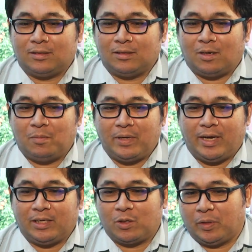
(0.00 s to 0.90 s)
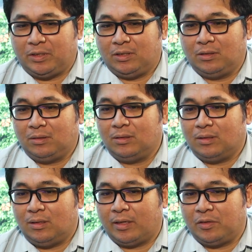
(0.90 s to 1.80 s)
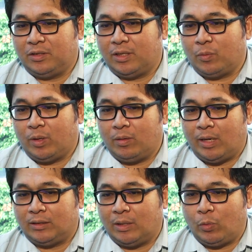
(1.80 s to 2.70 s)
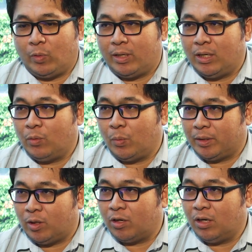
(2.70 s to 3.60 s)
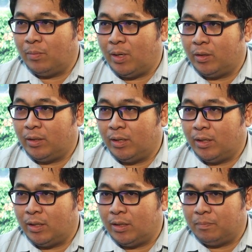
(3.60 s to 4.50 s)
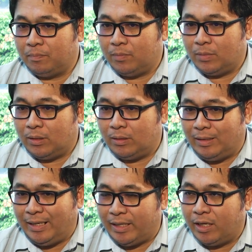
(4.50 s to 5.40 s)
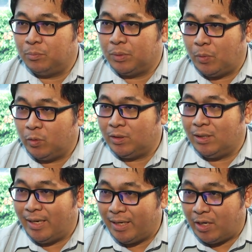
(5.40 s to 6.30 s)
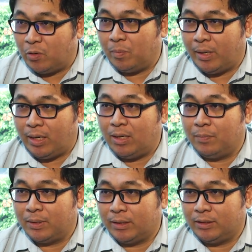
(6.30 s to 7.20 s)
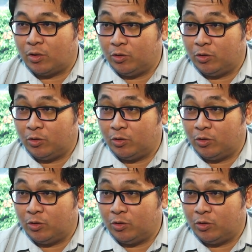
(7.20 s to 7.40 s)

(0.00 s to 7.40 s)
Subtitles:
a complicated question. Like you said, last time we were here, we were talking about the detailed proposal laid out by Alam Perkasa